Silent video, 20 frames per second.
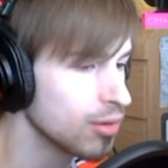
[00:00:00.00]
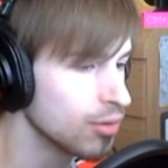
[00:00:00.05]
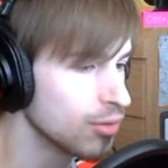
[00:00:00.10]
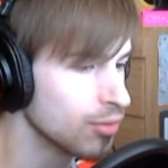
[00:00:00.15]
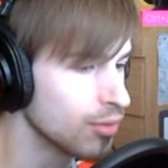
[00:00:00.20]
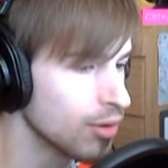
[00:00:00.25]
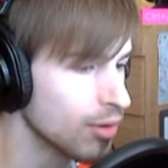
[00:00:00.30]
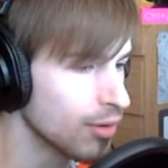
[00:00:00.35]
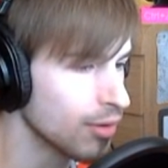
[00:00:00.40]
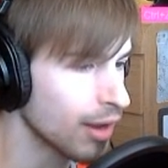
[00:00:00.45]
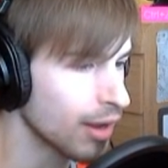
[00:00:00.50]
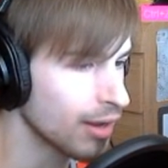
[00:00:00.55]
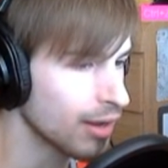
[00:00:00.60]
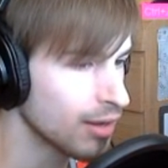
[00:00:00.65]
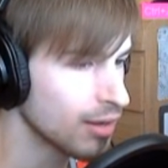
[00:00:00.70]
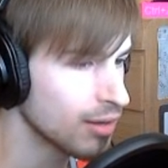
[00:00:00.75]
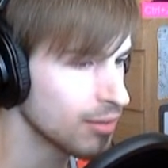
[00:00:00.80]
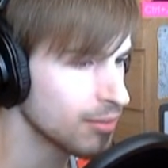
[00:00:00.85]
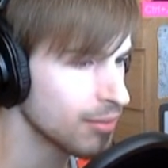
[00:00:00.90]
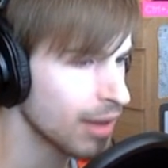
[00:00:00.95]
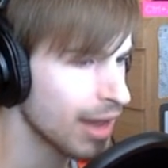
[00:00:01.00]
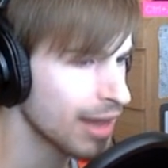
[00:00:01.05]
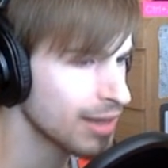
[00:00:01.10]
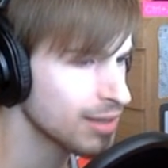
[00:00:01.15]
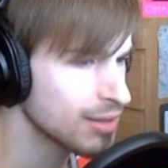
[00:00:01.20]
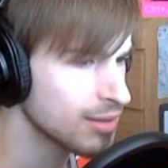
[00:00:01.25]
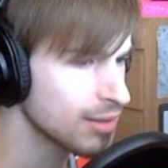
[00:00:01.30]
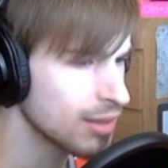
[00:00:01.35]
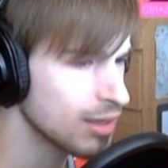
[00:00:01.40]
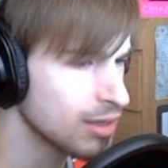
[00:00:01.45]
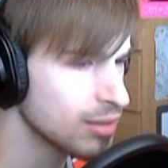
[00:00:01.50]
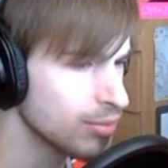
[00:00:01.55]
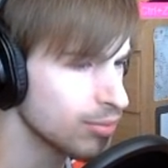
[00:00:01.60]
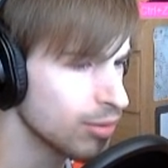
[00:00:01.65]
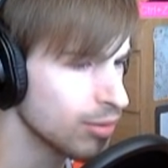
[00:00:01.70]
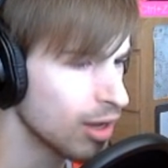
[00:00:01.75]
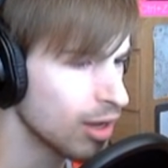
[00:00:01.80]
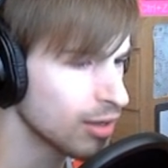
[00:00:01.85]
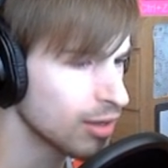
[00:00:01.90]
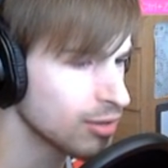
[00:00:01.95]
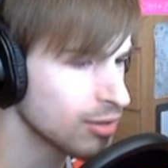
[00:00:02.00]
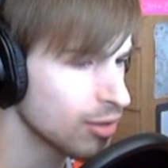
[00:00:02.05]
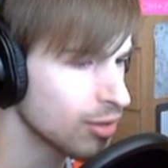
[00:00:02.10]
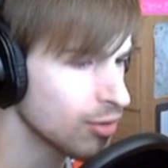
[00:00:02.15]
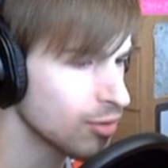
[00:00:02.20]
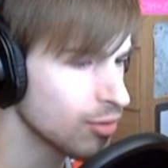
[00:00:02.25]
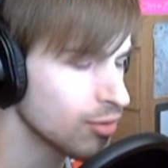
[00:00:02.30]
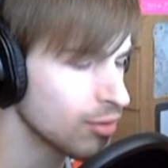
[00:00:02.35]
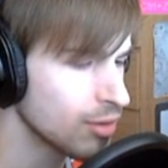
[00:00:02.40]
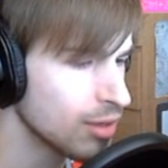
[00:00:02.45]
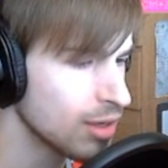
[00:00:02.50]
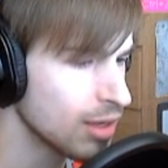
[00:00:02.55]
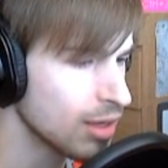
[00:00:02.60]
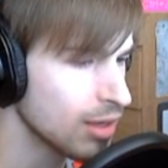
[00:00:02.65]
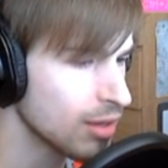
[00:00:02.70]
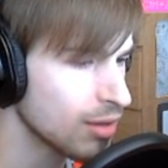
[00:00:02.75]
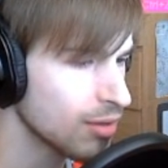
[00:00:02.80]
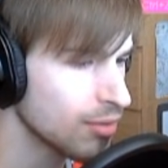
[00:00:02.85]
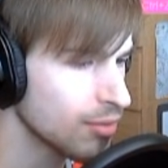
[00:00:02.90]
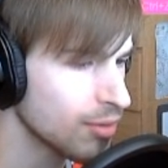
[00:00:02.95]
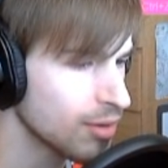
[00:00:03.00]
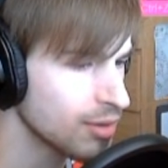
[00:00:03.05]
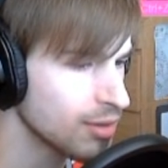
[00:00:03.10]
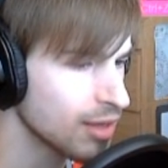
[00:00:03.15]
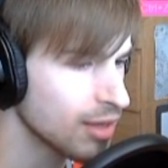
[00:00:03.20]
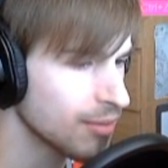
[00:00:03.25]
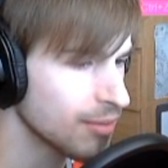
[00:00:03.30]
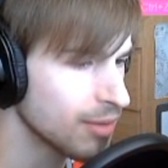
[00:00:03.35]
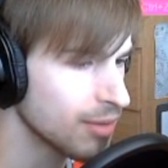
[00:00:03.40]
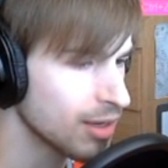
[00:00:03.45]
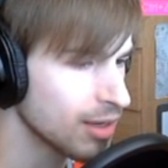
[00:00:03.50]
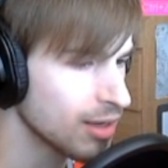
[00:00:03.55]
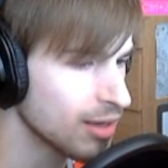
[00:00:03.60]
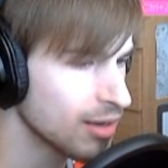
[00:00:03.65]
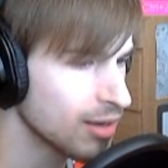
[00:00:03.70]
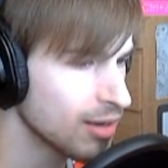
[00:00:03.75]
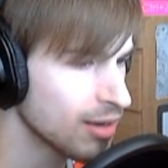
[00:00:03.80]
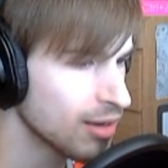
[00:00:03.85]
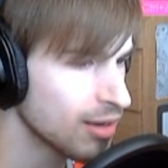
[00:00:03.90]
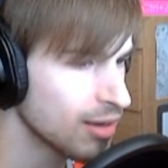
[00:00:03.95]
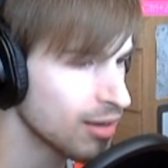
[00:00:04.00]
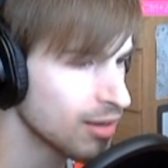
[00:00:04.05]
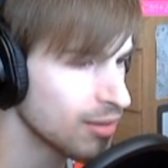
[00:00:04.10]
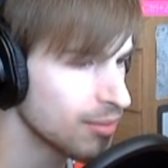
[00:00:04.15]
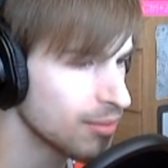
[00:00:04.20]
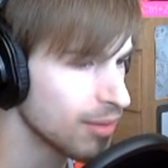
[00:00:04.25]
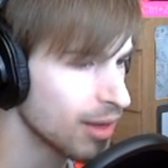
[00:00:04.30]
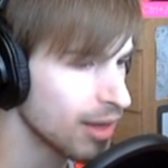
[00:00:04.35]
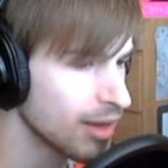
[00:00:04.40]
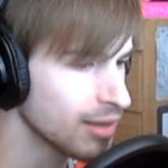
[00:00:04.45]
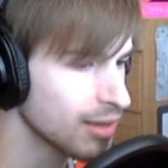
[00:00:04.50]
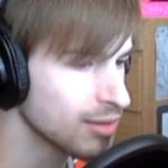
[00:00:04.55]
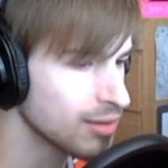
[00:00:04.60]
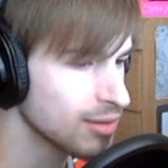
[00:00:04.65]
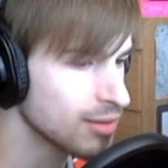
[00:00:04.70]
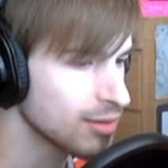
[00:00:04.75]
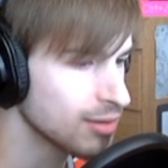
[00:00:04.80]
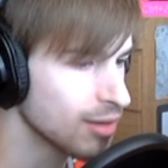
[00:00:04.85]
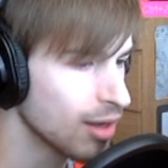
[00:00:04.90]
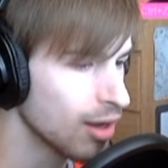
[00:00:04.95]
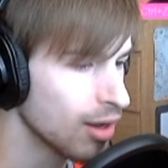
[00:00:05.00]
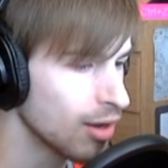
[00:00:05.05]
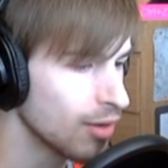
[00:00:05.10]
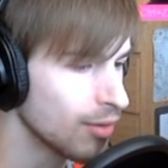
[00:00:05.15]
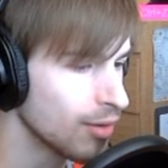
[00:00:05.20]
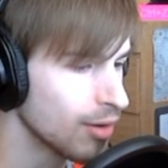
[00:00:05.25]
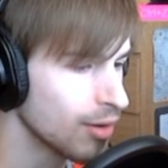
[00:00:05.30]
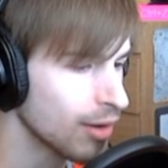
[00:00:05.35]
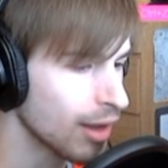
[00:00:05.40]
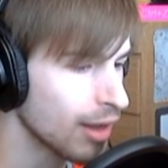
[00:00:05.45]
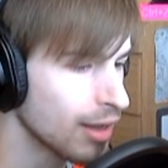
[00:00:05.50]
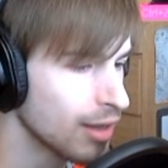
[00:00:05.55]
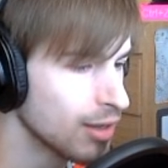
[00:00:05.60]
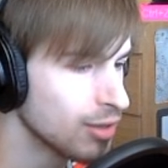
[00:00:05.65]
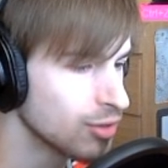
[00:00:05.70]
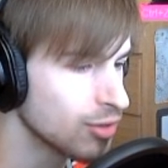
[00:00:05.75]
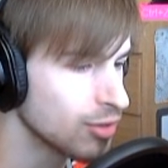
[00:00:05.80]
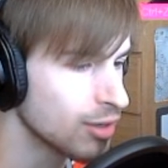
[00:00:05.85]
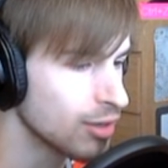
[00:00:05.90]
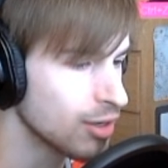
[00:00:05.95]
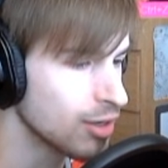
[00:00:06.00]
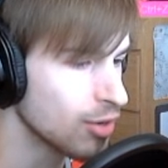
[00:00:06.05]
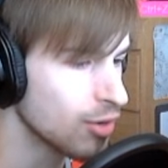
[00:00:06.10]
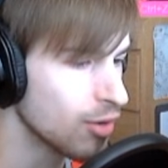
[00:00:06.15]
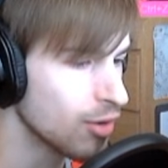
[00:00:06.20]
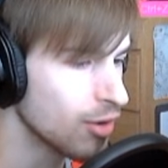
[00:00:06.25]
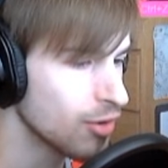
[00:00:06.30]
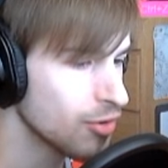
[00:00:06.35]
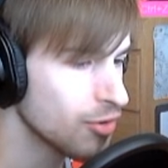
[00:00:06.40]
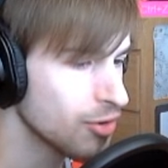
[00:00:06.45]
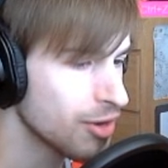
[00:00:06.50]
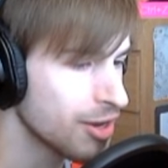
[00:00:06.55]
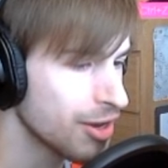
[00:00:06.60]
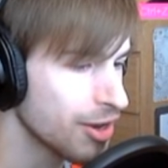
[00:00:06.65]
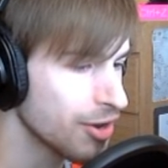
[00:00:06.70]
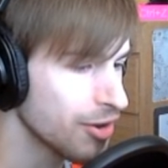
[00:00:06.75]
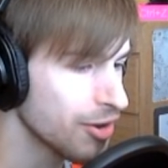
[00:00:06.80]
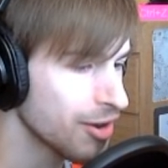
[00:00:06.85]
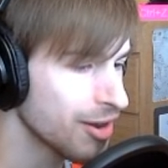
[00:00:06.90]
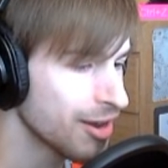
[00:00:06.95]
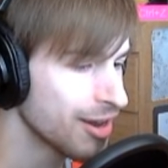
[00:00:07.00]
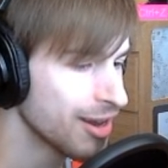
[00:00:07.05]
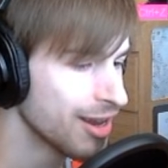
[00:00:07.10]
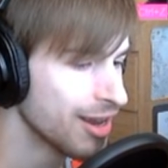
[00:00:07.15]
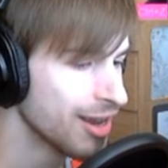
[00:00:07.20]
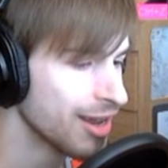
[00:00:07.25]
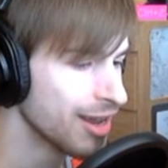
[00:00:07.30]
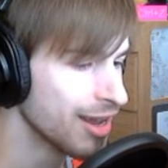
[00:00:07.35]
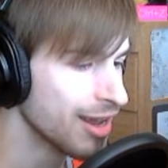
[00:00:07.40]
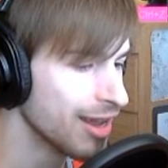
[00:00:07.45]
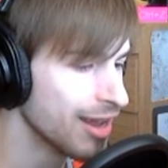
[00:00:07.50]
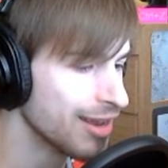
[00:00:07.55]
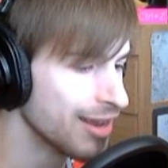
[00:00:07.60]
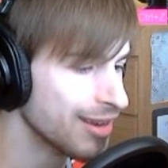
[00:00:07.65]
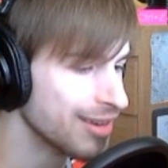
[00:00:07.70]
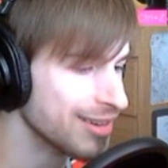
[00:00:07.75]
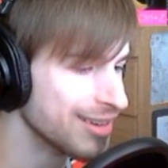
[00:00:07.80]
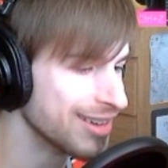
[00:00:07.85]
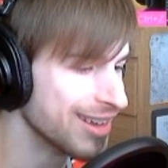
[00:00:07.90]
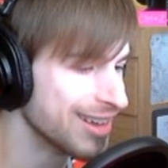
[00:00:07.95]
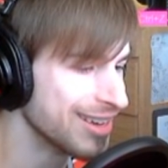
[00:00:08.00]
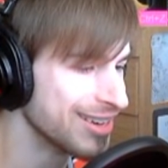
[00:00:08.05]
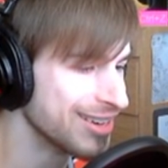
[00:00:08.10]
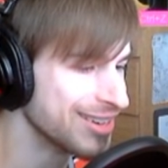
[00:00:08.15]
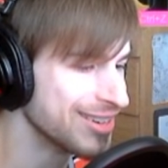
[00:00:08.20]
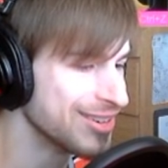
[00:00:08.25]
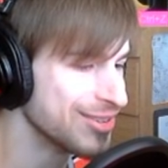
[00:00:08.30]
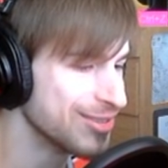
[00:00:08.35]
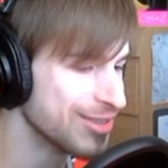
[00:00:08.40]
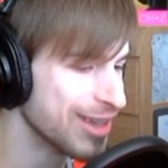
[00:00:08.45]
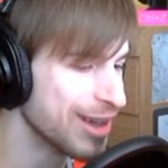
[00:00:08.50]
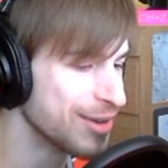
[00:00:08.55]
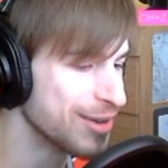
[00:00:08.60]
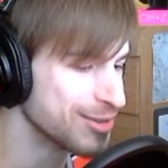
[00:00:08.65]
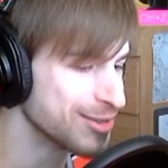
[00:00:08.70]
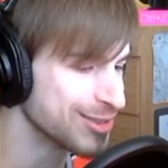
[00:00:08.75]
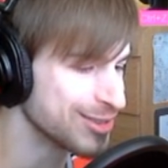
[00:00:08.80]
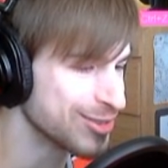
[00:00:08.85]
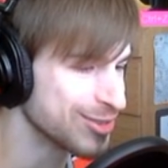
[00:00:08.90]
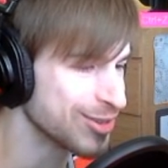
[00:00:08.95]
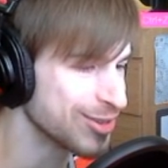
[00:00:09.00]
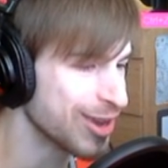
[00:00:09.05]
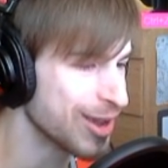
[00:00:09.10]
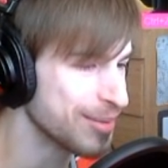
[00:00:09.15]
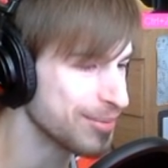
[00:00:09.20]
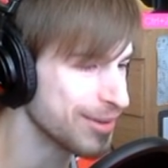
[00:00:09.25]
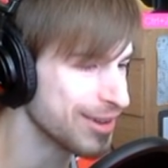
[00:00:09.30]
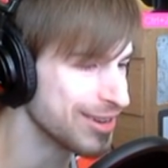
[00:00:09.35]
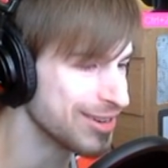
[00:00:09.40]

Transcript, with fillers: Oh, okay. Pass these blocks underneath. What does that mean? Pass... oh, okay. So I need to go under here. And I knew that was a trap.